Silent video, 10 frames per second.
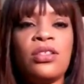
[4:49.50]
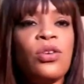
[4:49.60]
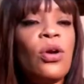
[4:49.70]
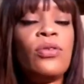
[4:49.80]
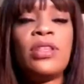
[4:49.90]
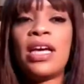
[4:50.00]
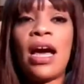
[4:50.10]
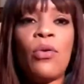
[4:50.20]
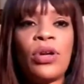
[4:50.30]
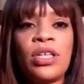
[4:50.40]
So the only
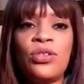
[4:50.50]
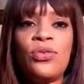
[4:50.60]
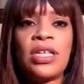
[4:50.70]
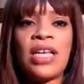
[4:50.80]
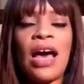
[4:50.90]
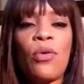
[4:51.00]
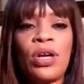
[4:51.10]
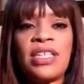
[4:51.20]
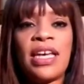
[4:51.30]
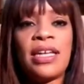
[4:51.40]
thing I want to do is I
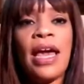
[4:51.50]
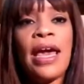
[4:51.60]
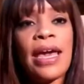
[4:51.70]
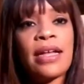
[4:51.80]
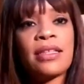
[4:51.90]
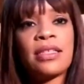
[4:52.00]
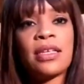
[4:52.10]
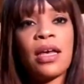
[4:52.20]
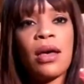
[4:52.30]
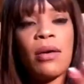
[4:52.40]
want to
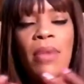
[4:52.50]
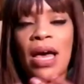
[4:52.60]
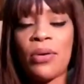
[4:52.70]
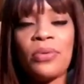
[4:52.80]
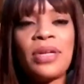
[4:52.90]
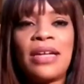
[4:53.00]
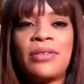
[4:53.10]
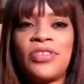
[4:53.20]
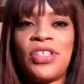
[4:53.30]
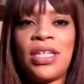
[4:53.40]
enhance my own
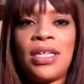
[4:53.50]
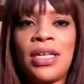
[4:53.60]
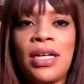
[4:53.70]
energy.